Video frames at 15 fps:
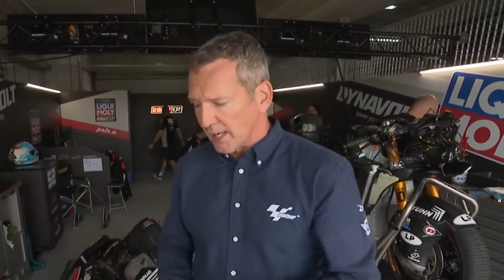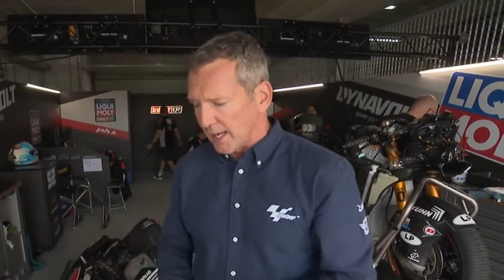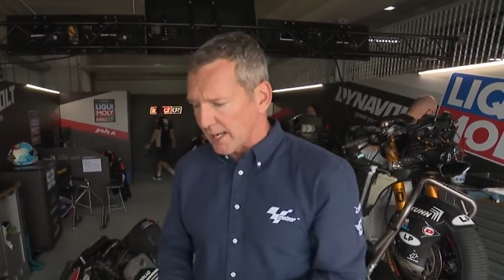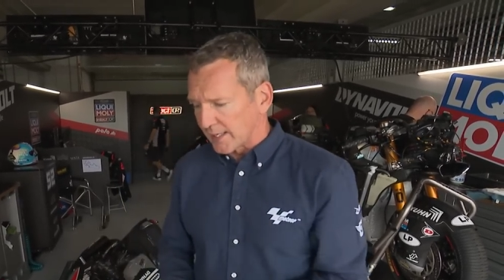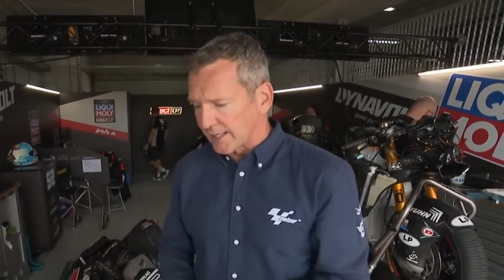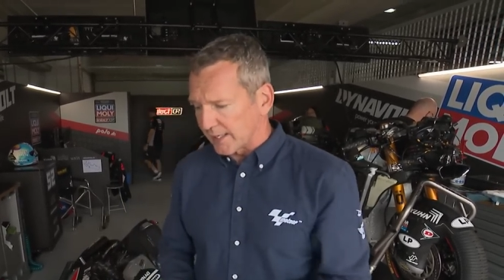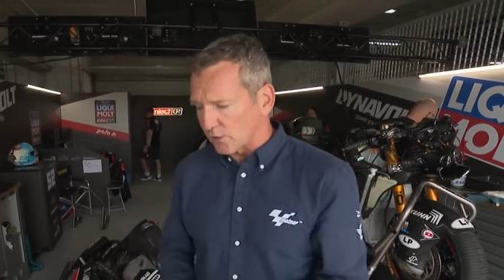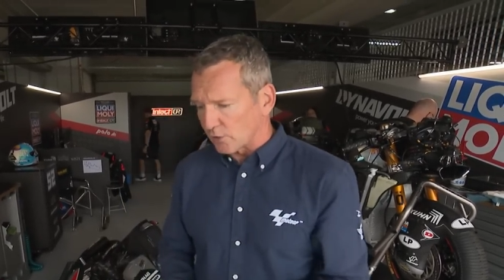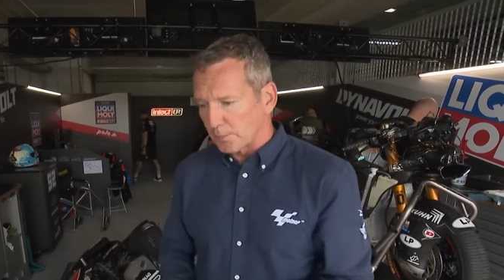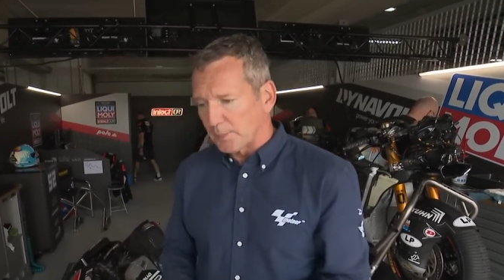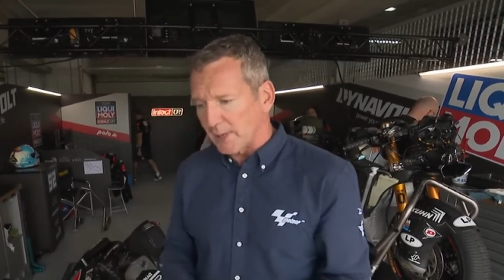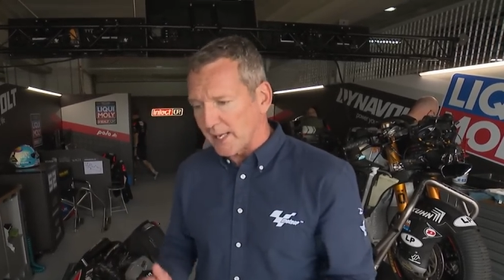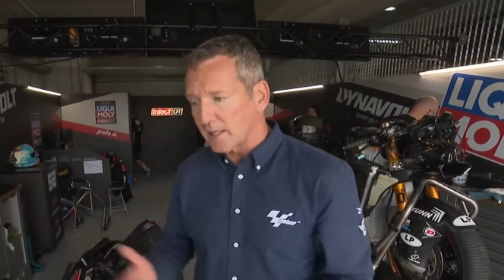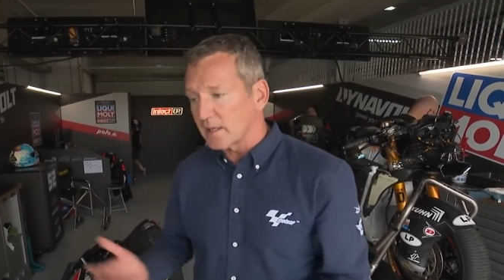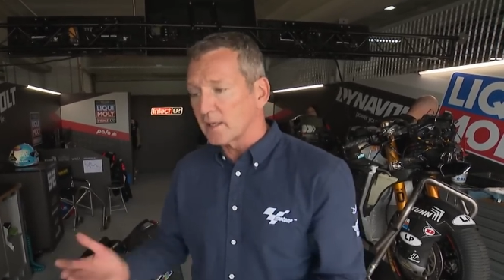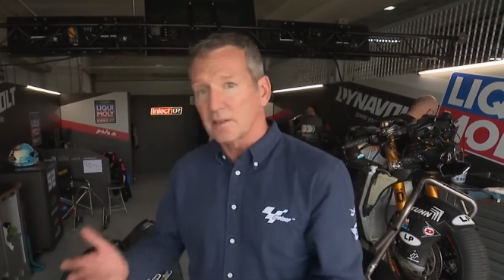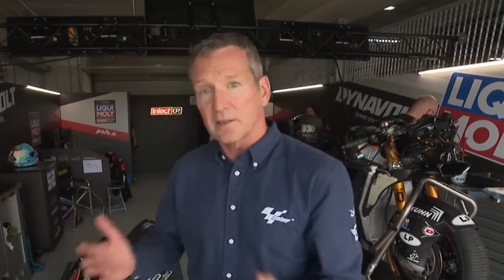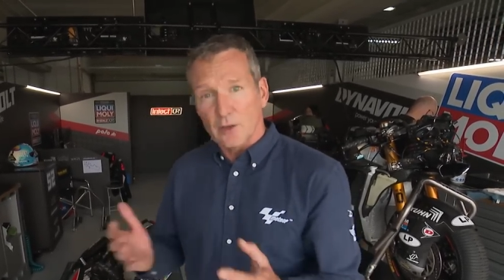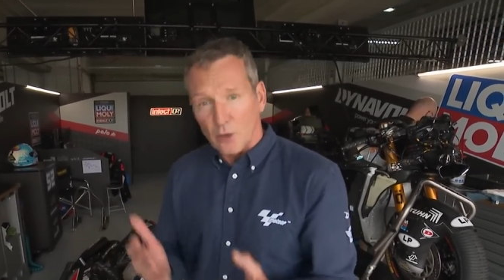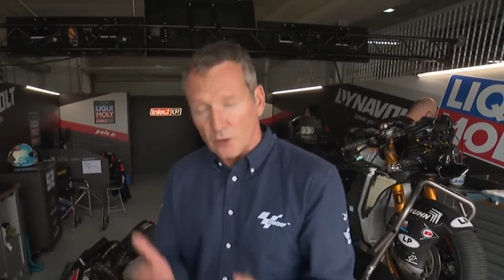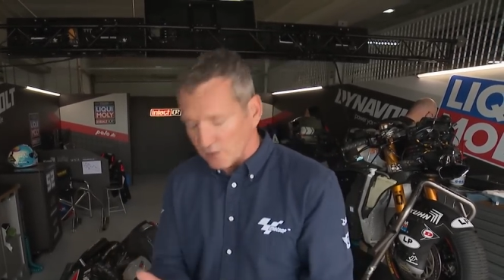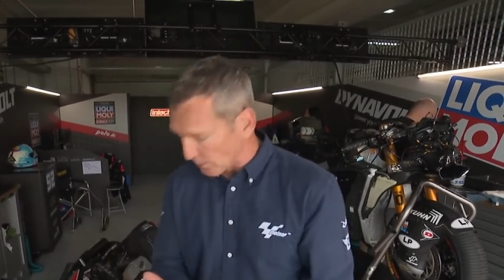uh, get it repaired
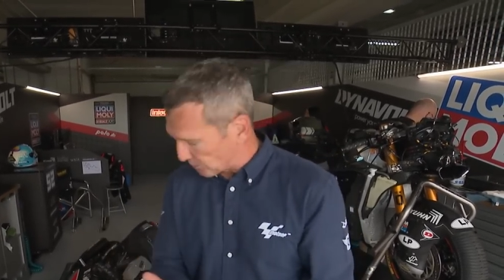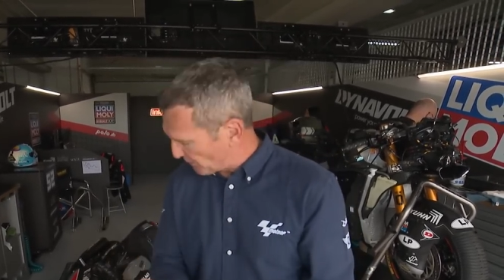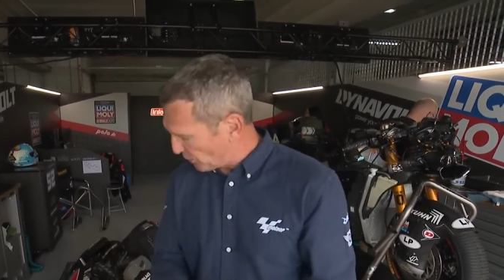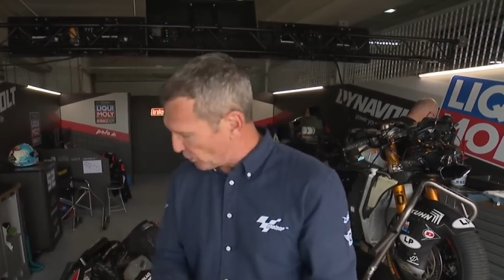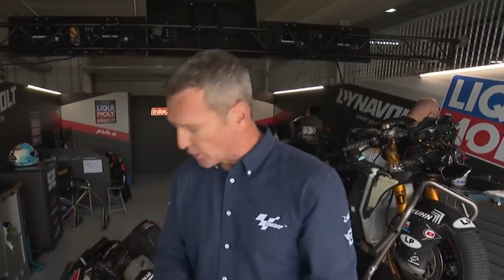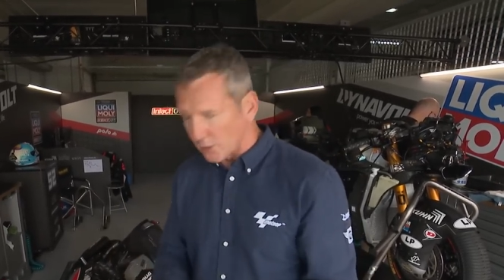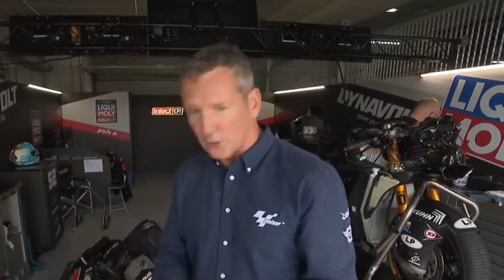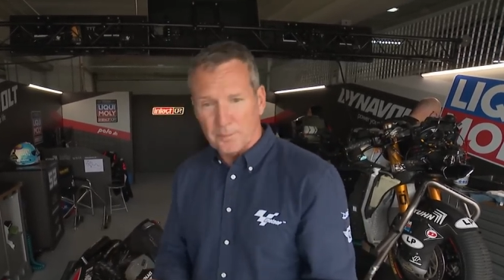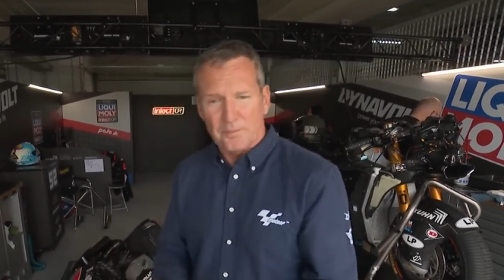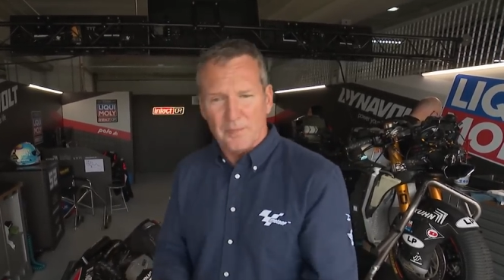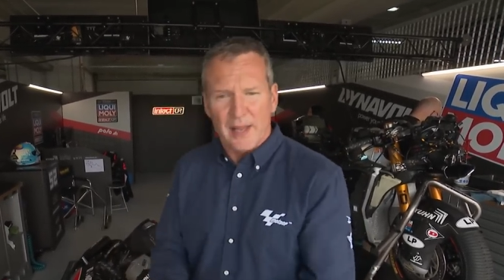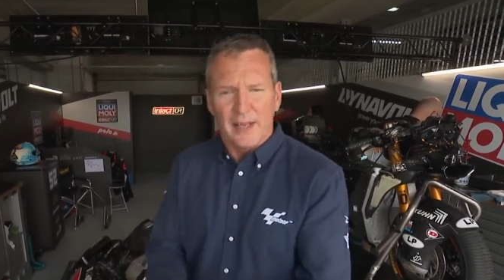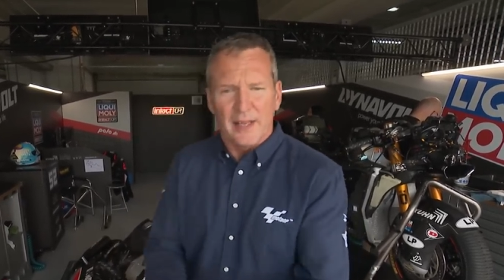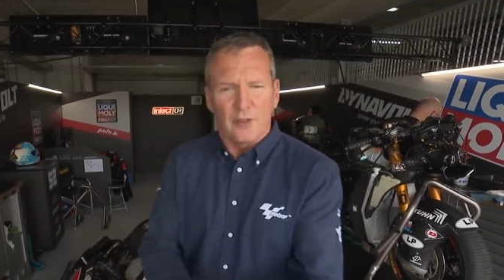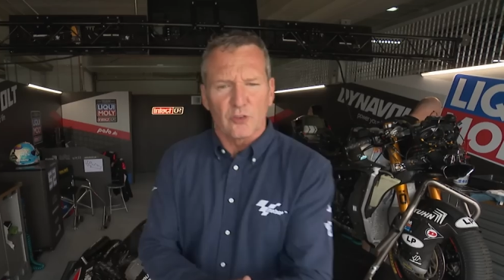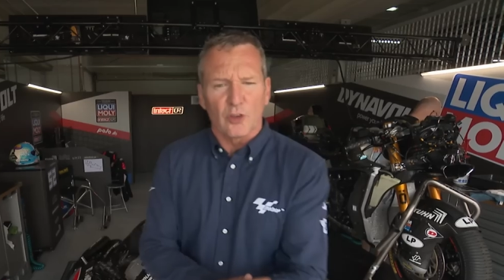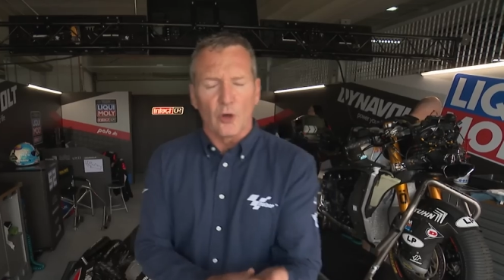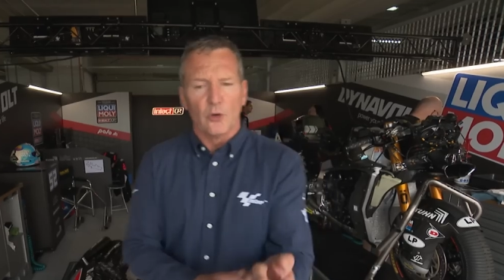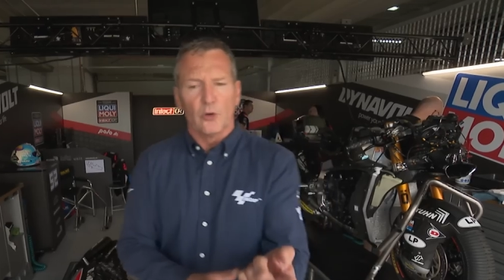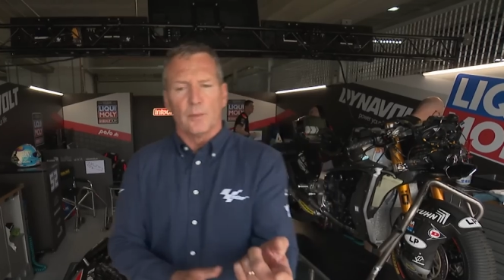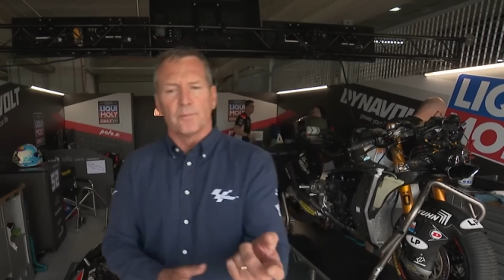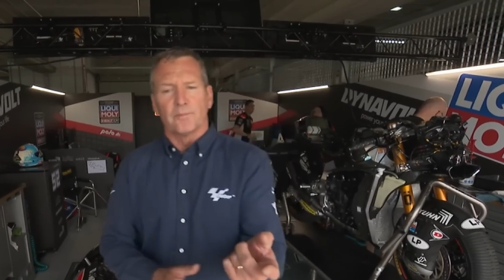and not dump the oil.
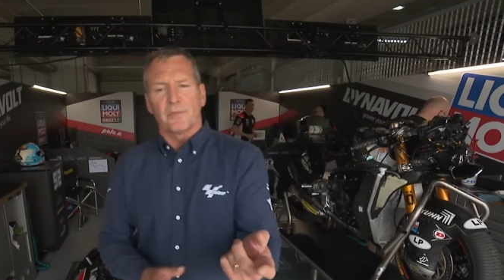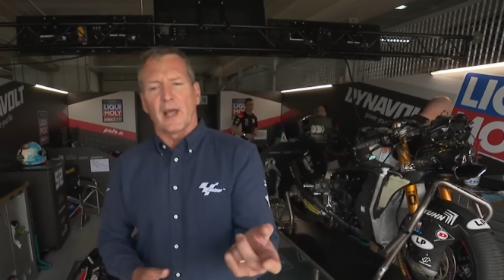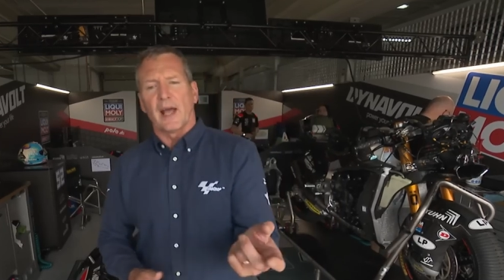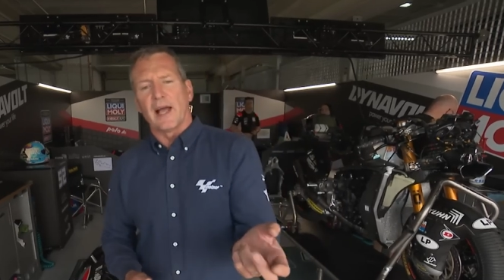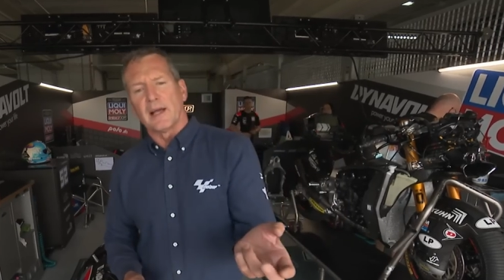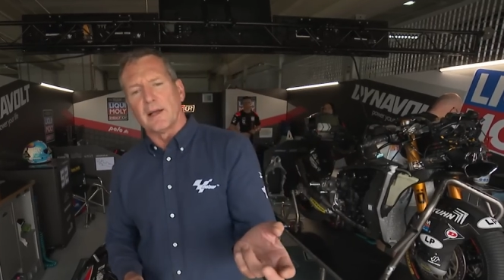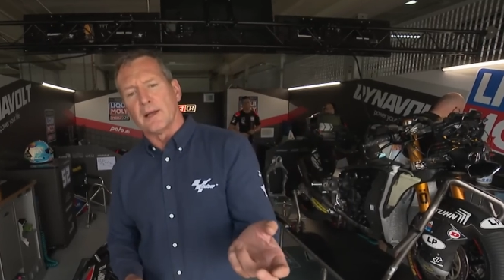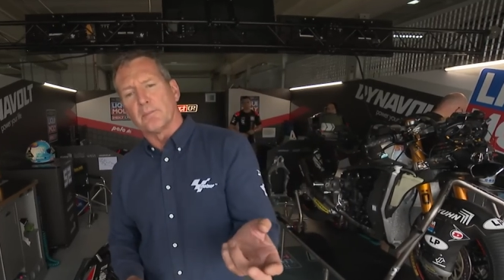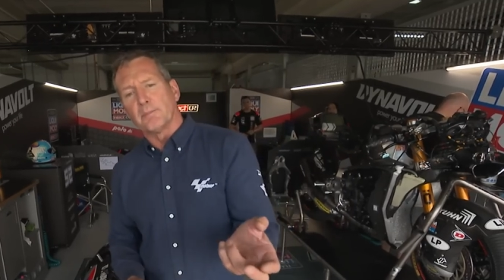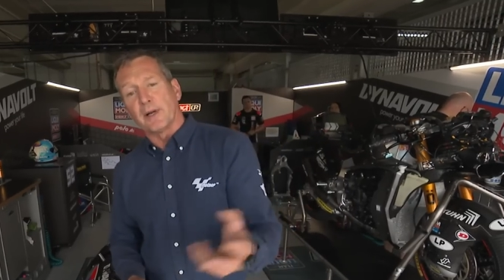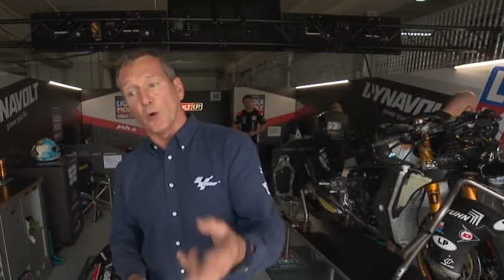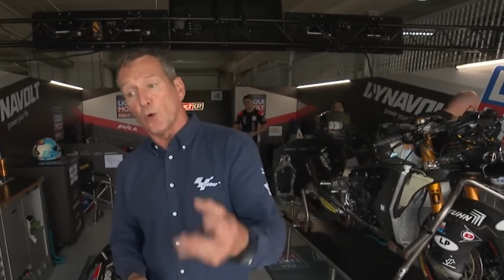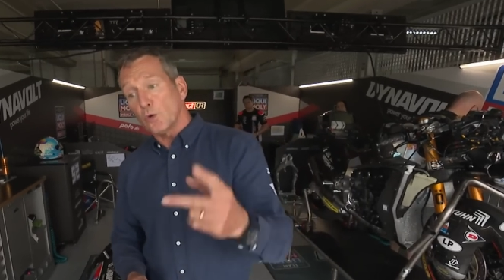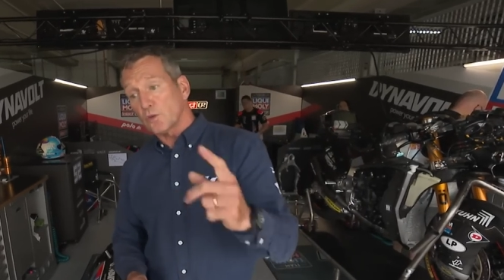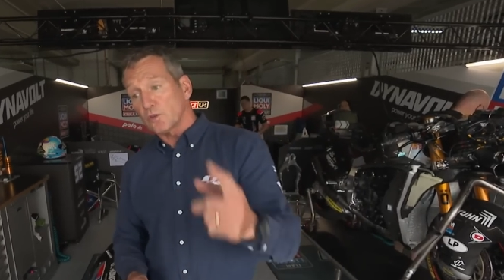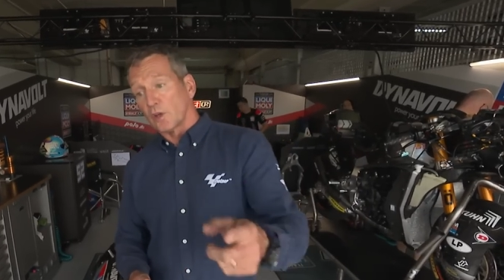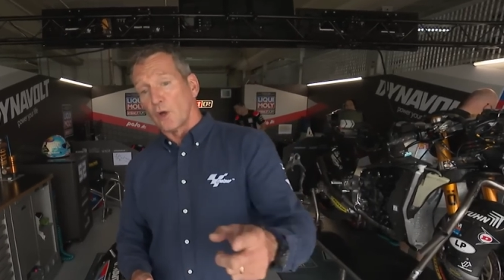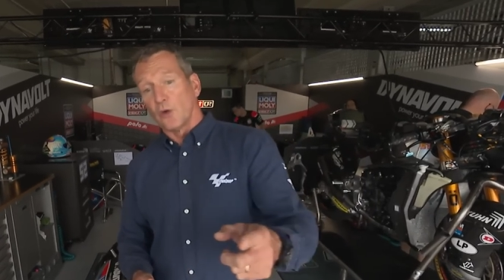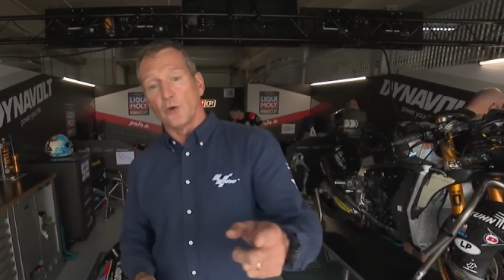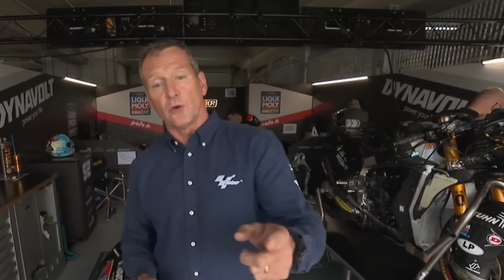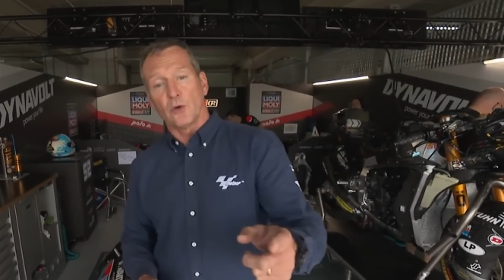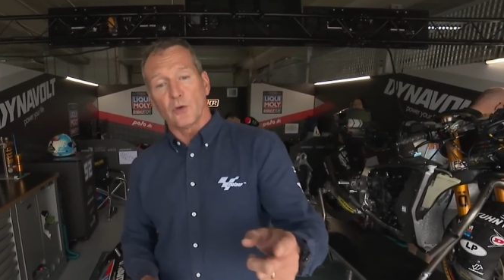So, uh, but
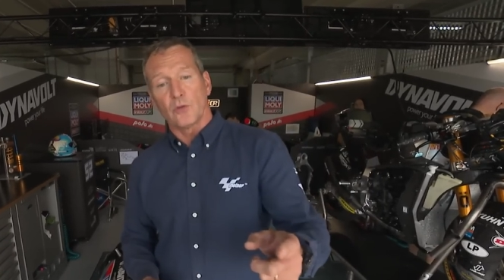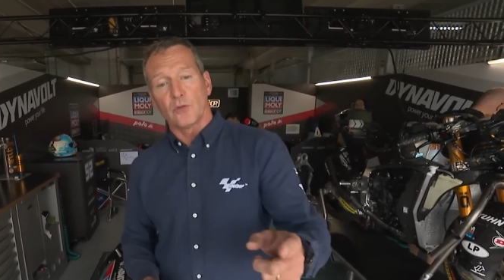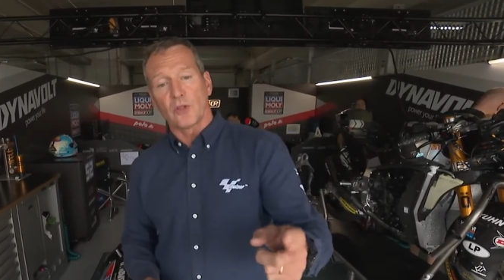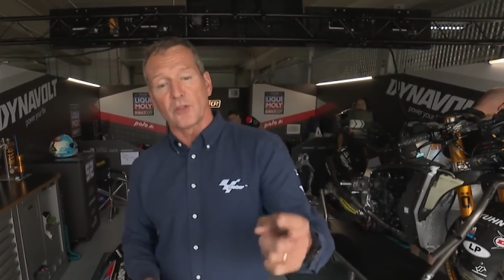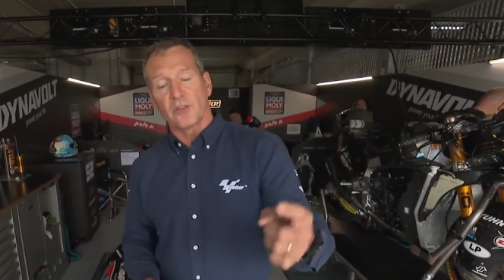also the